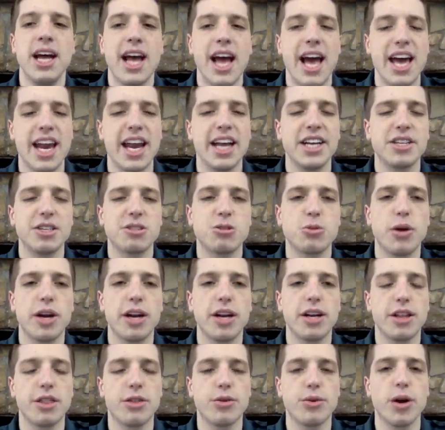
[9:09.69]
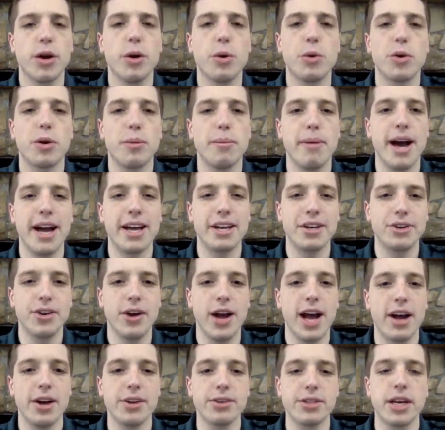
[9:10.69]
And I just wanted to throw a reminder
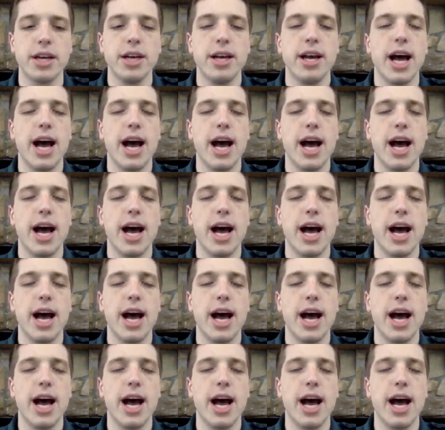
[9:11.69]
out.